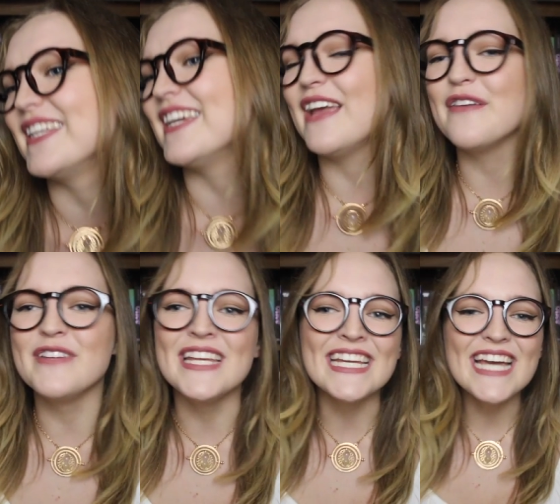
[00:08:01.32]
the
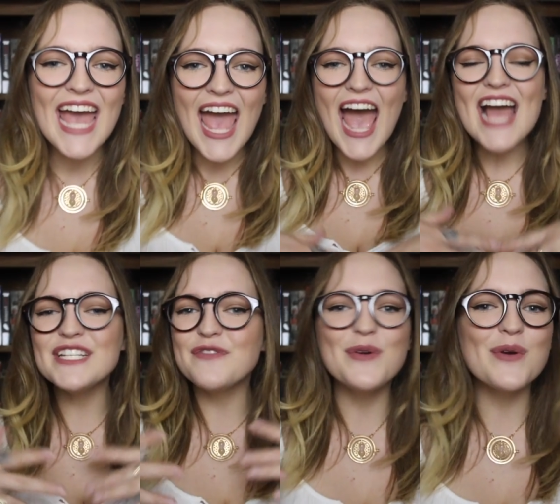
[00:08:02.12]
evening,
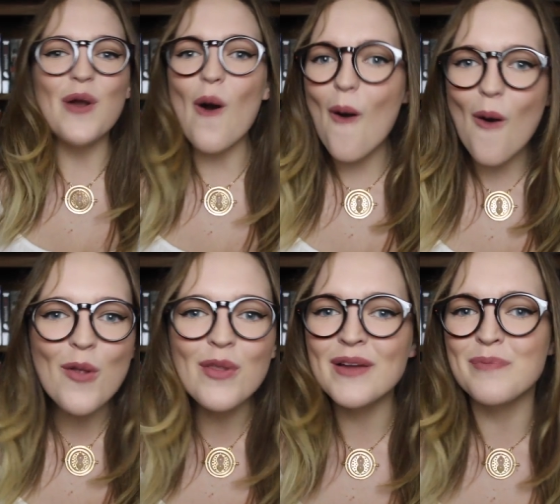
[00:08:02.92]
and if you can
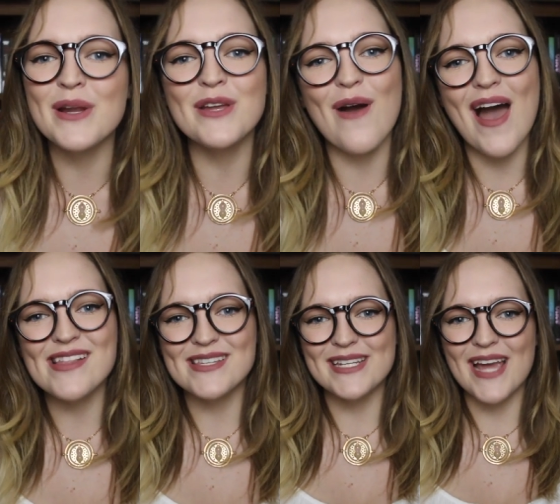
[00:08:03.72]
all bring your
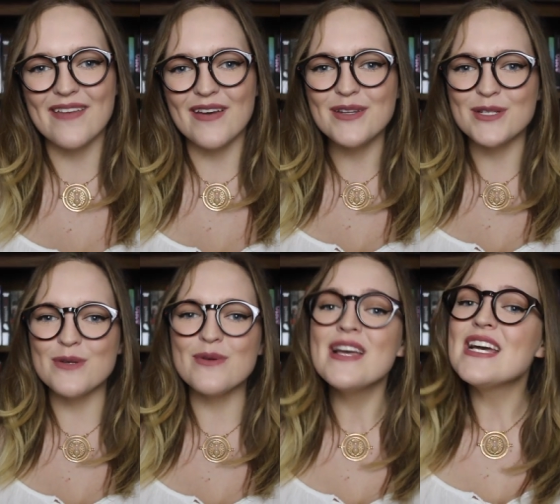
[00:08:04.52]
hands together
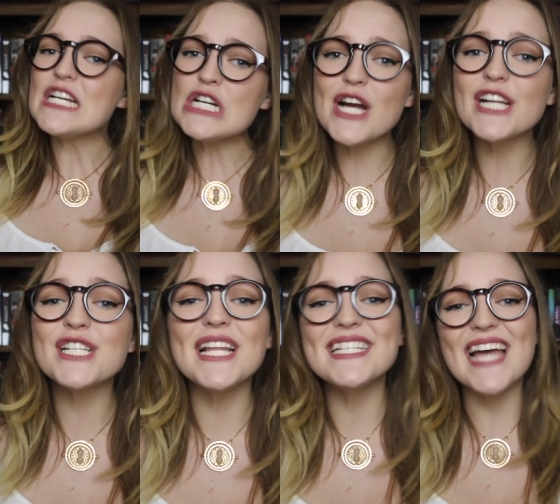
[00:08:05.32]
to
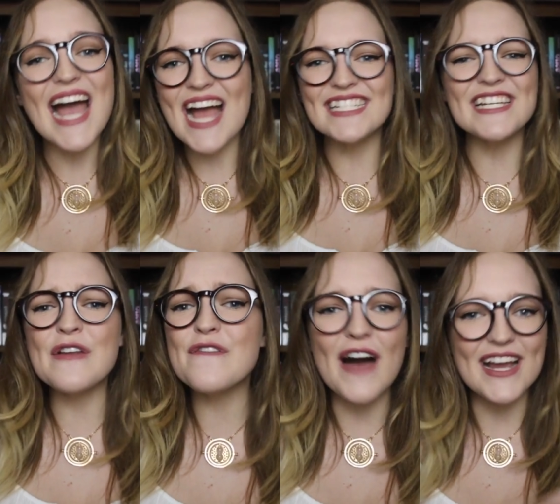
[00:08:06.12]
congratulate and
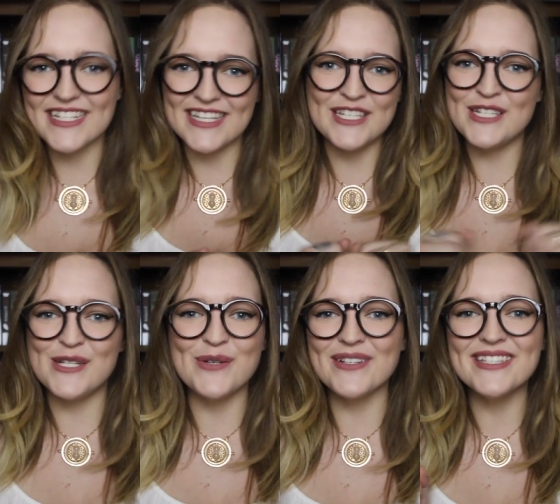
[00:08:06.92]
invite these
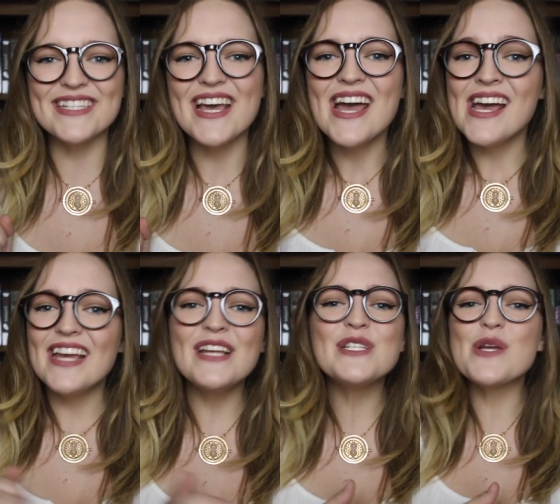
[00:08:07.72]
students
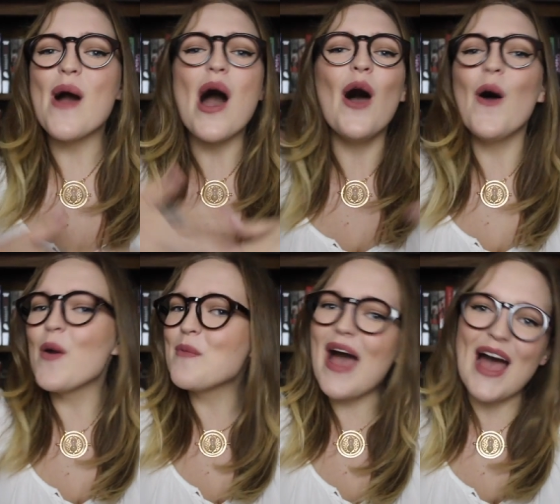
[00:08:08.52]
into a
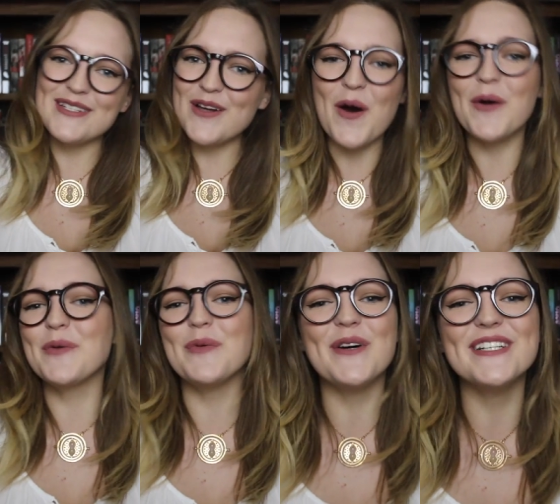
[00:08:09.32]
home at
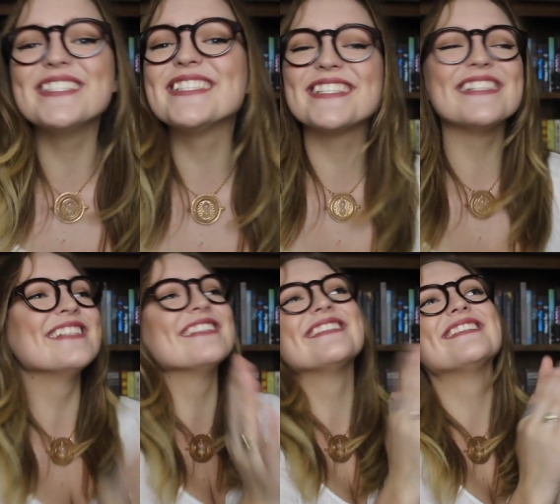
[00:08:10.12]
Hogwarts.